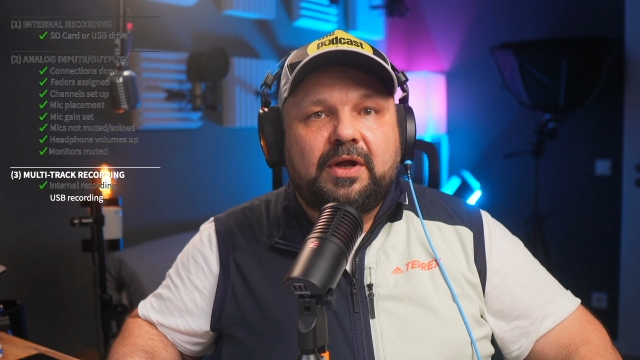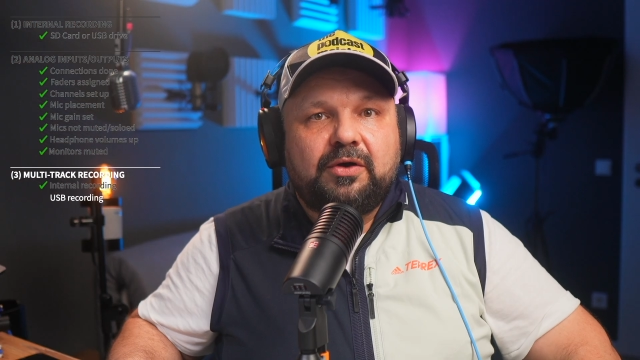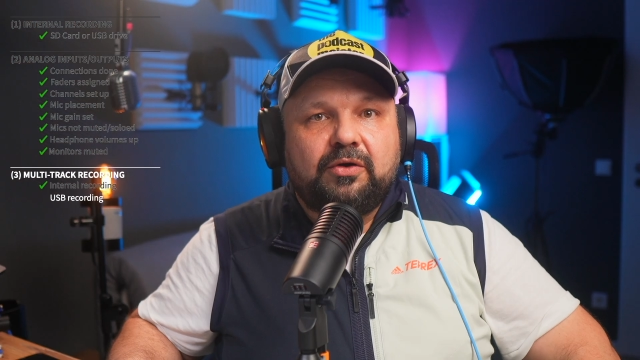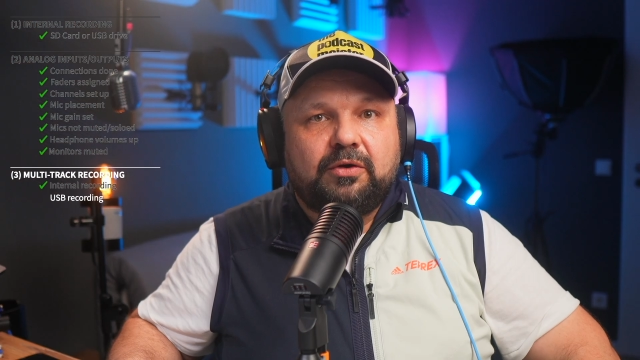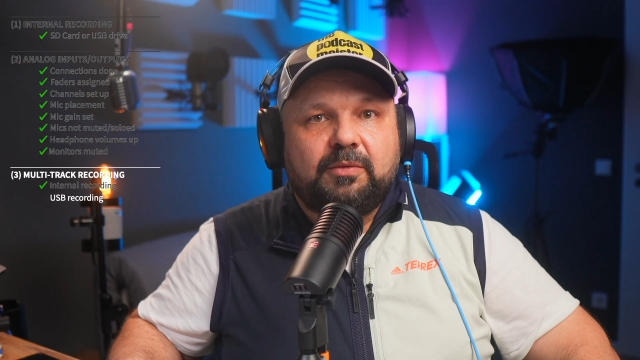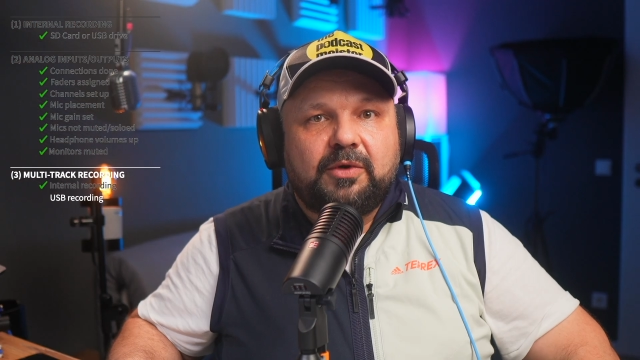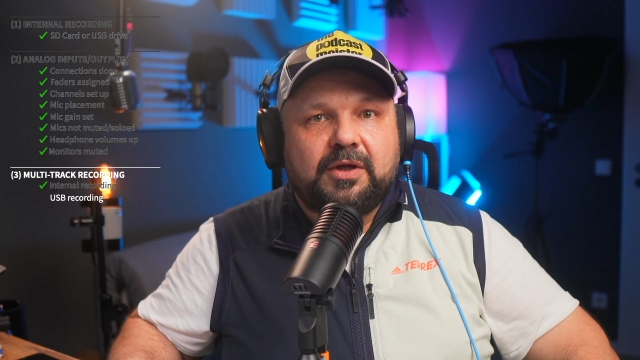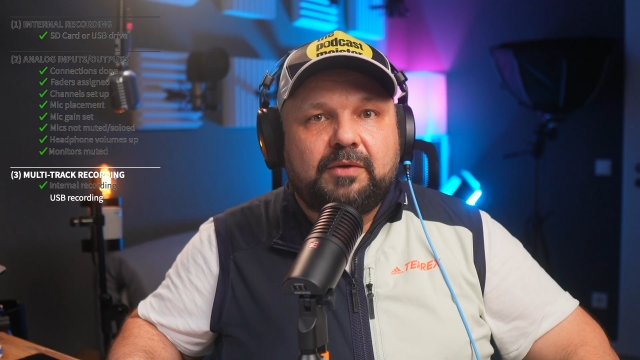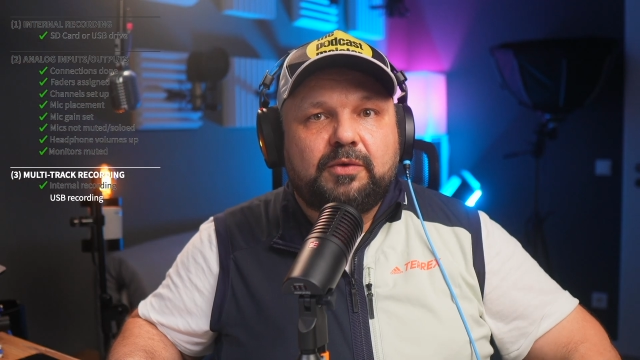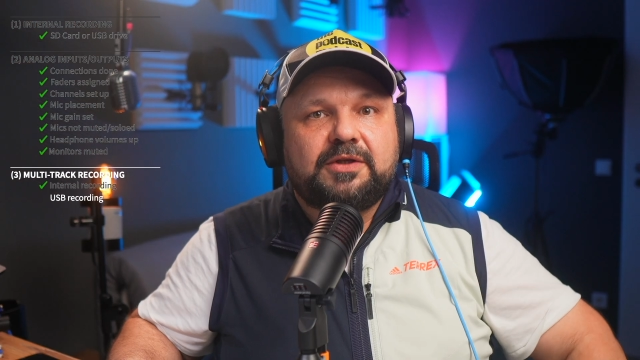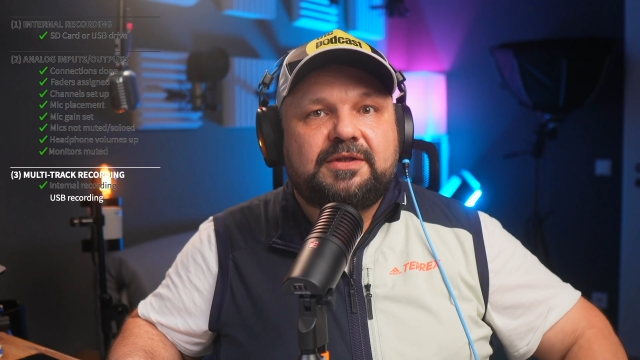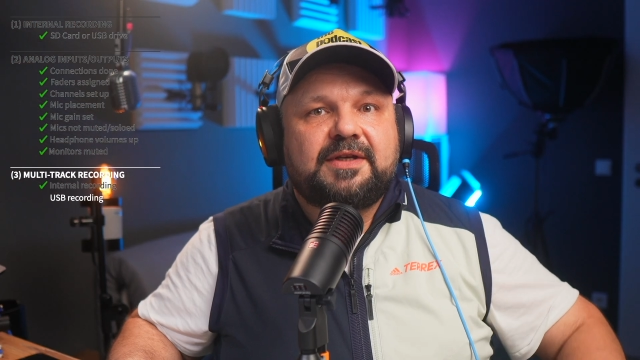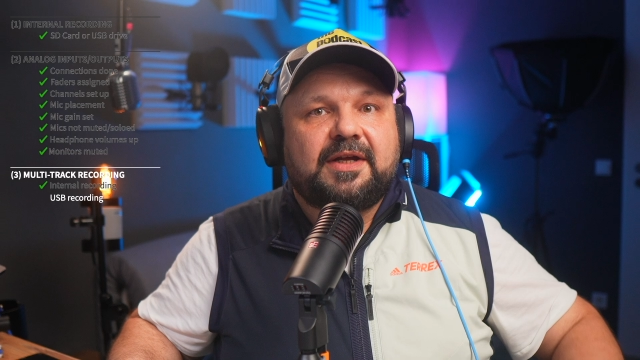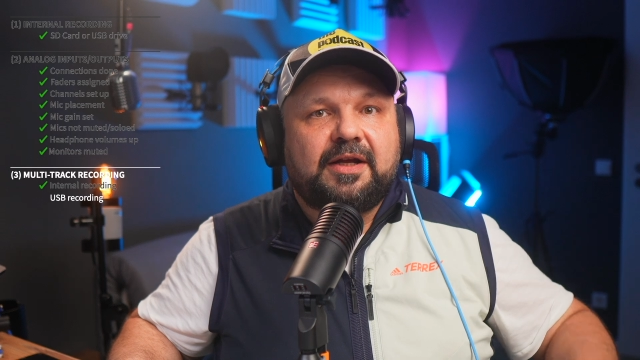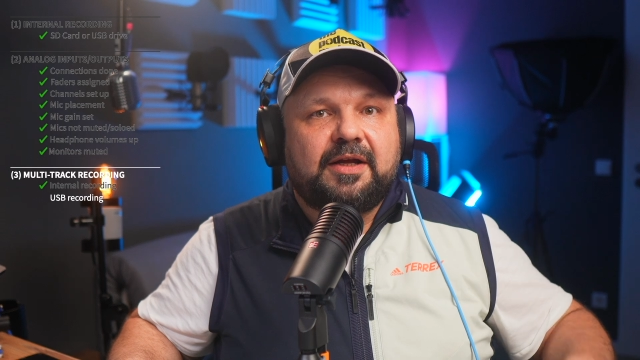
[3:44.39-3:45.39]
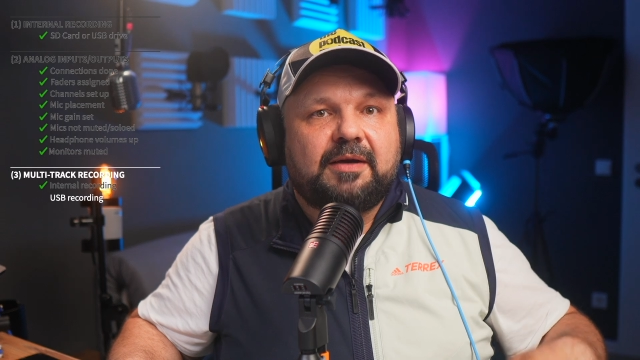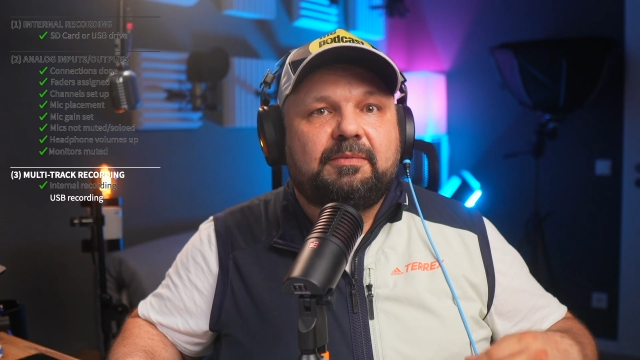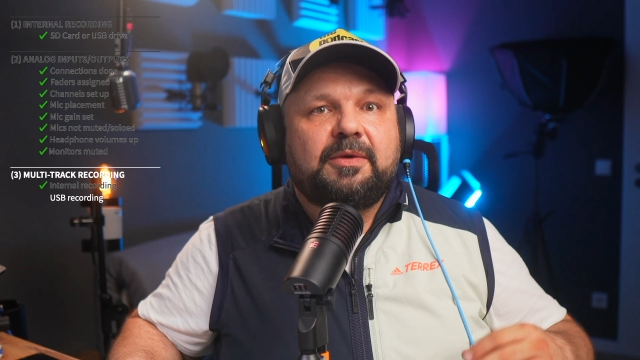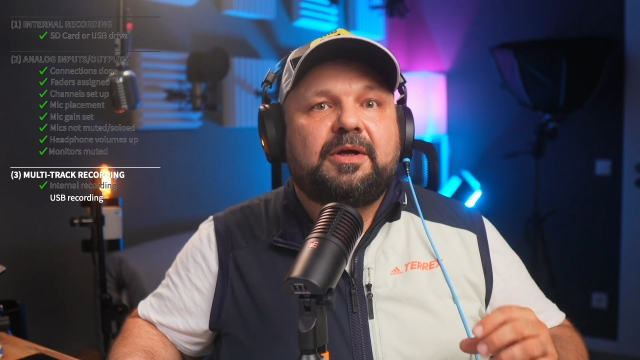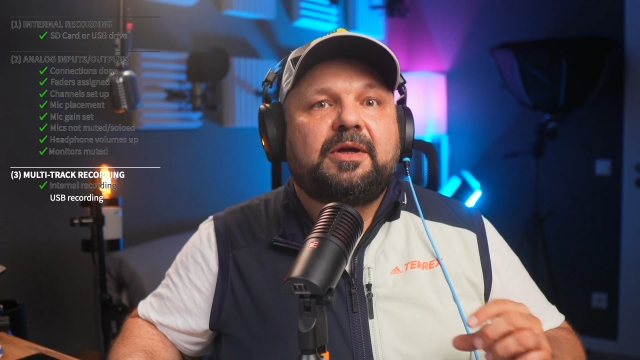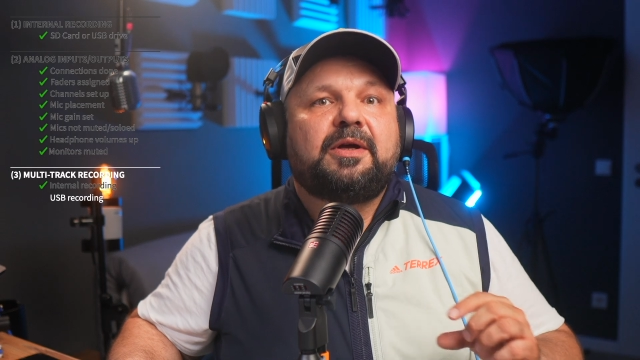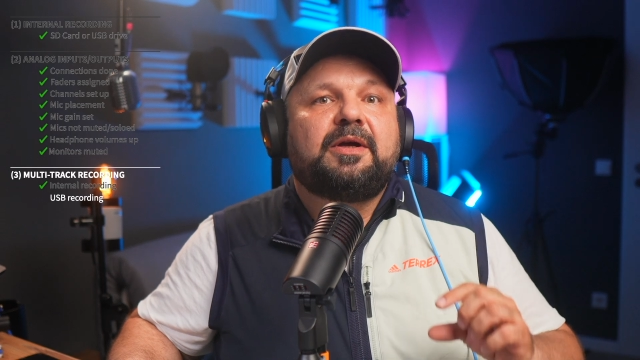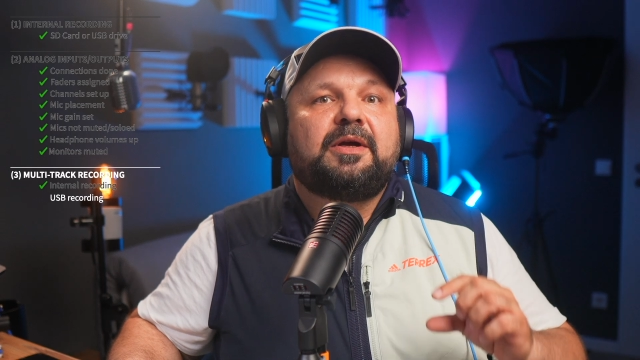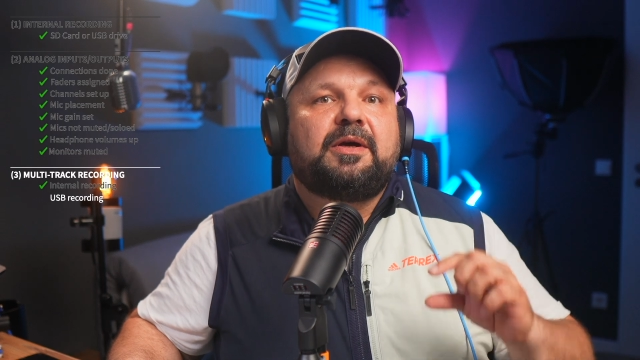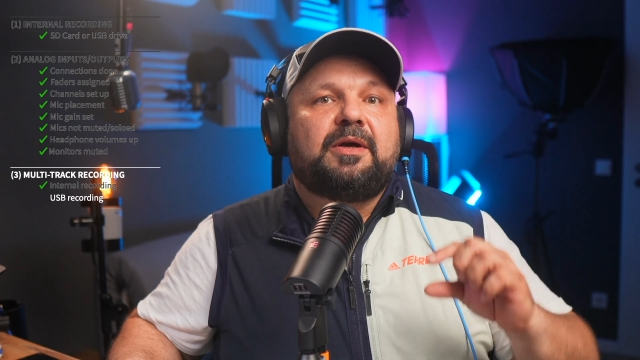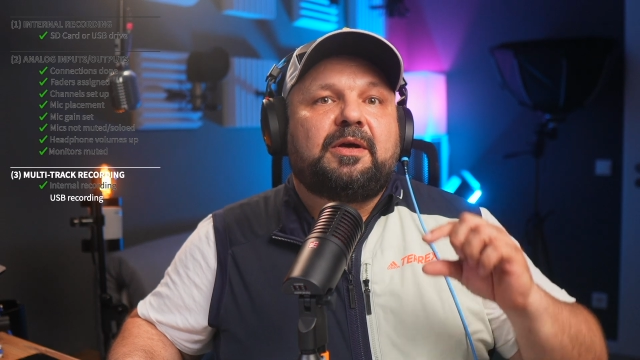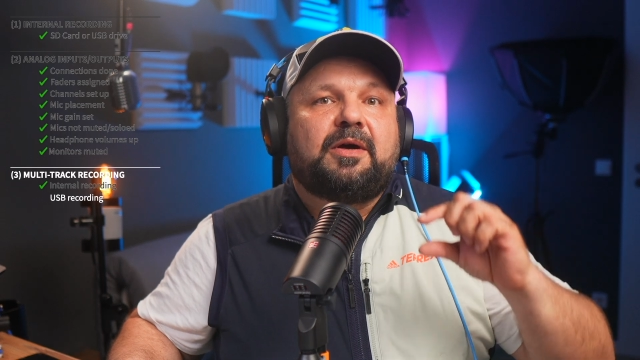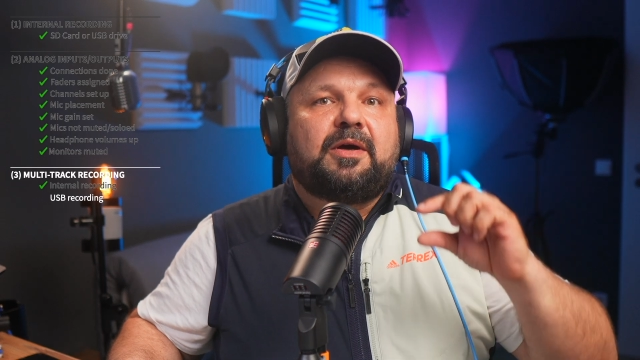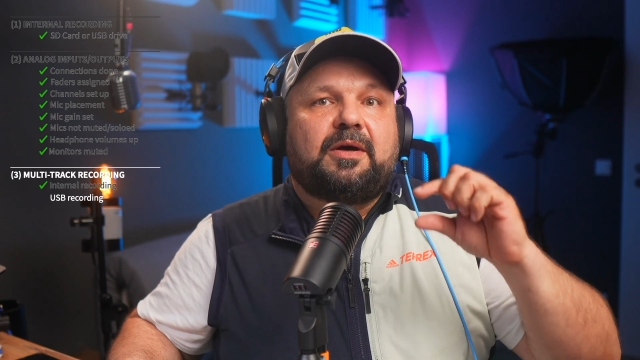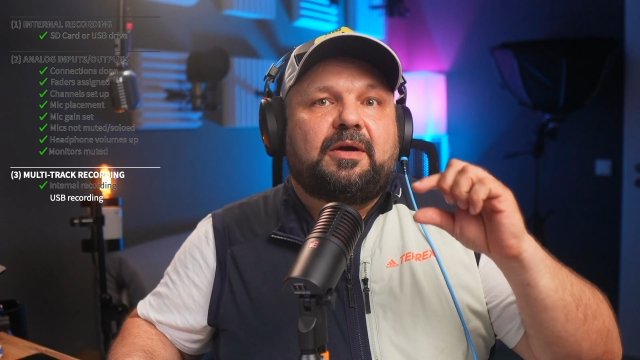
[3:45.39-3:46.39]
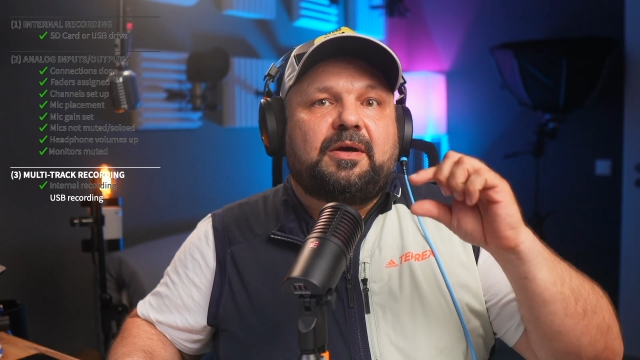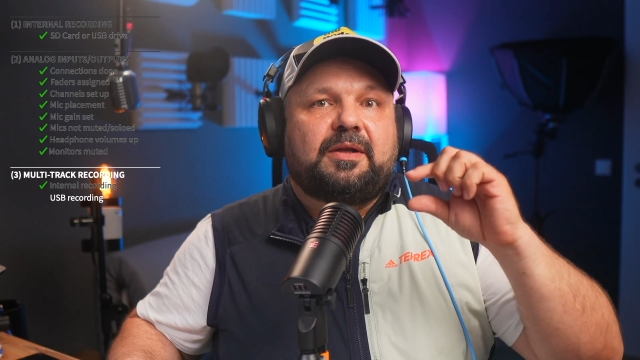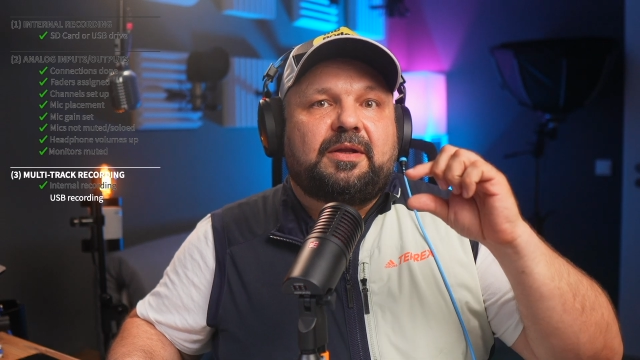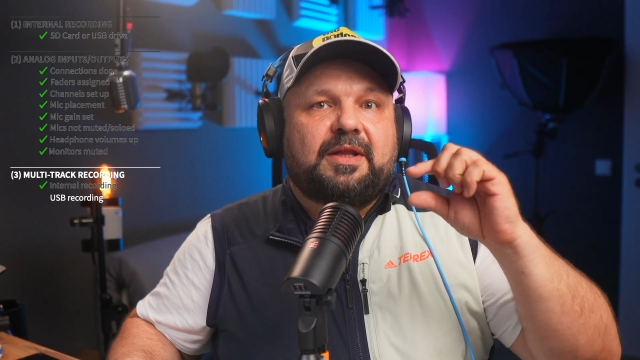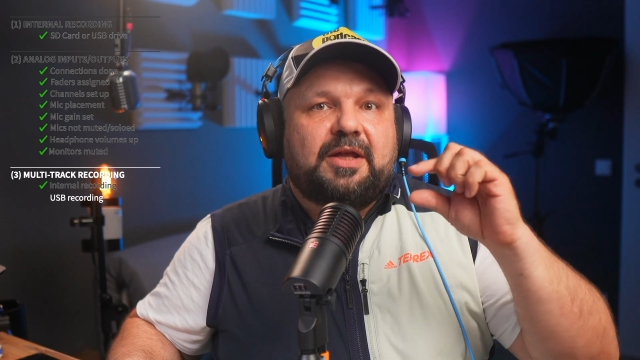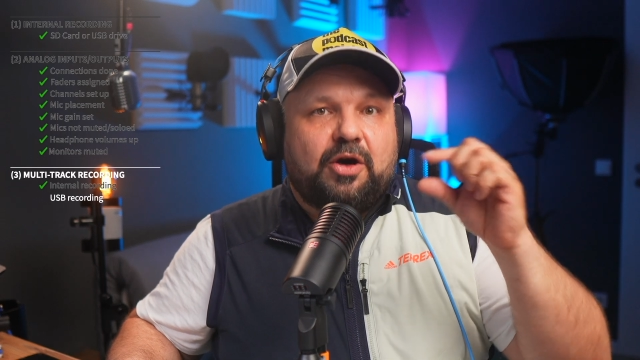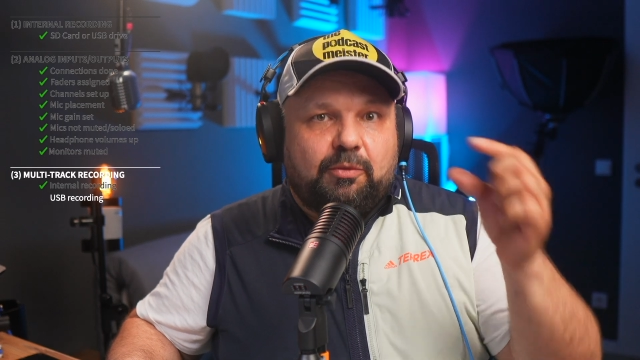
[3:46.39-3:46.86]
I normally would set it up the